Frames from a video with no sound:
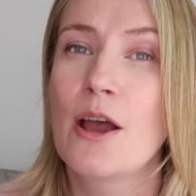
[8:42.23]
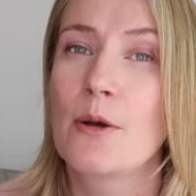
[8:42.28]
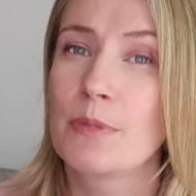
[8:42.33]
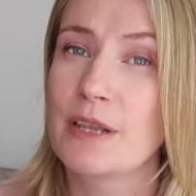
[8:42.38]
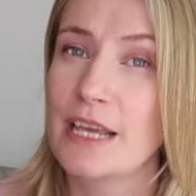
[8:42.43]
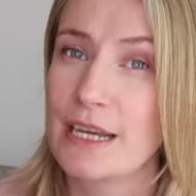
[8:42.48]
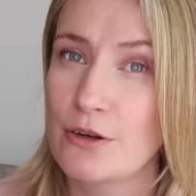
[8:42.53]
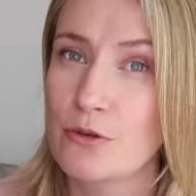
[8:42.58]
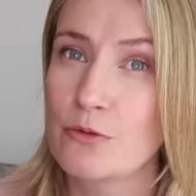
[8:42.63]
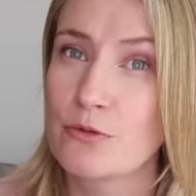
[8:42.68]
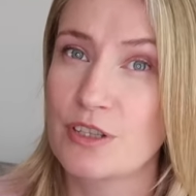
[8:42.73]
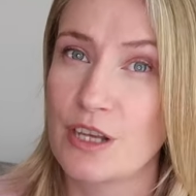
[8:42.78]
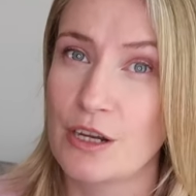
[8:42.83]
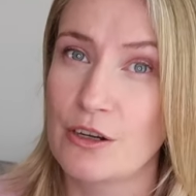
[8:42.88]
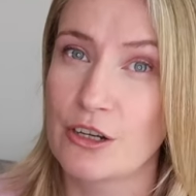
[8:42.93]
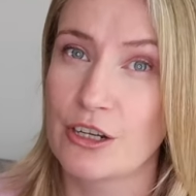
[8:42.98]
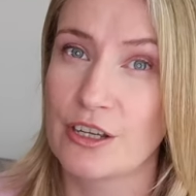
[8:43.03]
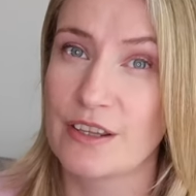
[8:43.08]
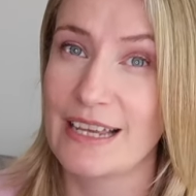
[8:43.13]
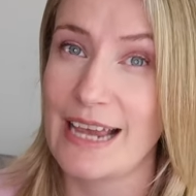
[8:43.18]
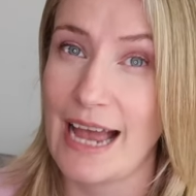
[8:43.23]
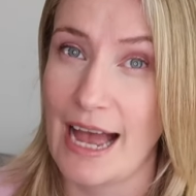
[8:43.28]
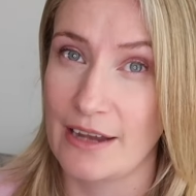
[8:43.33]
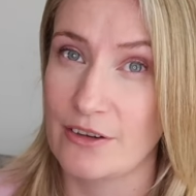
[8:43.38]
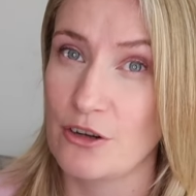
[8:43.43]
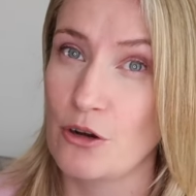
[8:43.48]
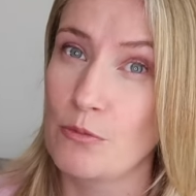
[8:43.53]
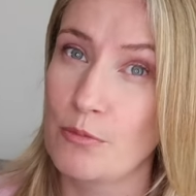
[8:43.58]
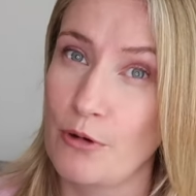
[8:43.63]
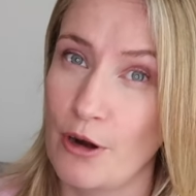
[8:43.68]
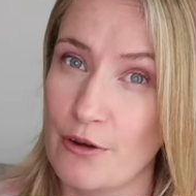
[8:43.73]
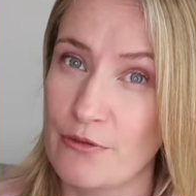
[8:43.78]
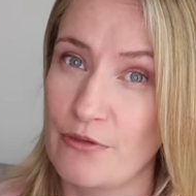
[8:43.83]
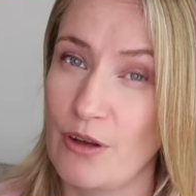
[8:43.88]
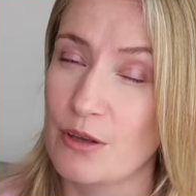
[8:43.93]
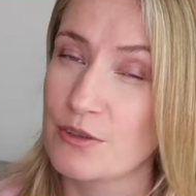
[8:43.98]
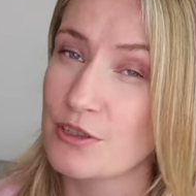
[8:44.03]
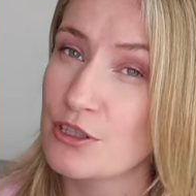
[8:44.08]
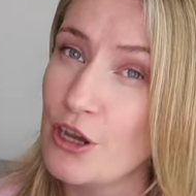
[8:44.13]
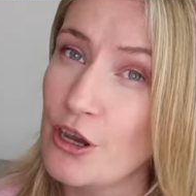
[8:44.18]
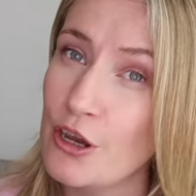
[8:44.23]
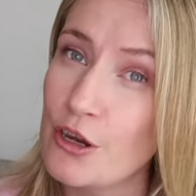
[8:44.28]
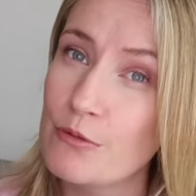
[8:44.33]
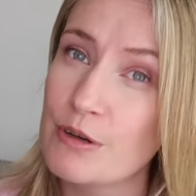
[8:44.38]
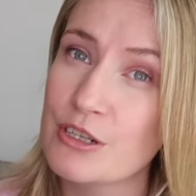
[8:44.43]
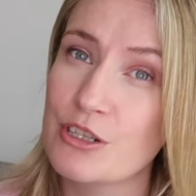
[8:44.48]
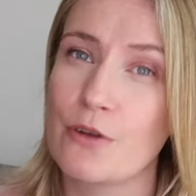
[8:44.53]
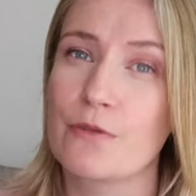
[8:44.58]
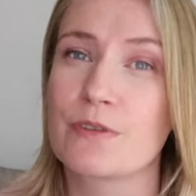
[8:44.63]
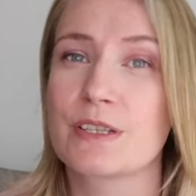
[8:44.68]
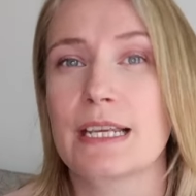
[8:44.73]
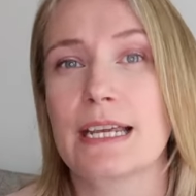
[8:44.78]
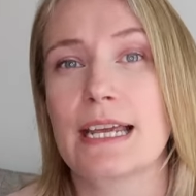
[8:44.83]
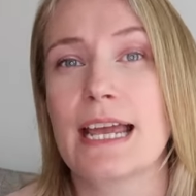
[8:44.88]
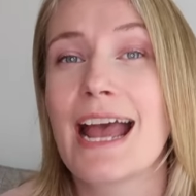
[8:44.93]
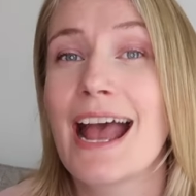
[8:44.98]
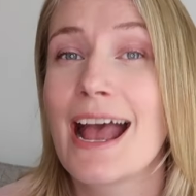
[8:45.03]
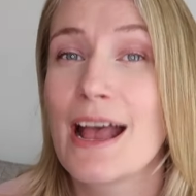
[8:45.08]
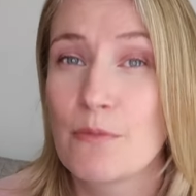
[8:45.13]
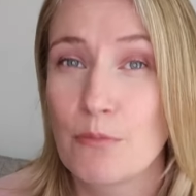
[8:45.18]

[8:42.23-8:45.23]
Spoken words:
but they can also look at the adult profiles too, which obviously